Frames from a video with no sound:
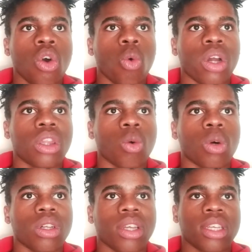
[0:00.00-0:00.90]
what the
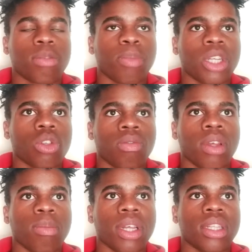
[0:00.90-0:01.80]
world expects of
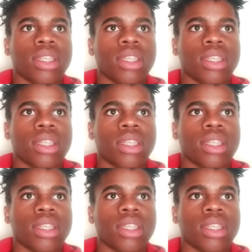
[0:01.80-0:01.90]
them, that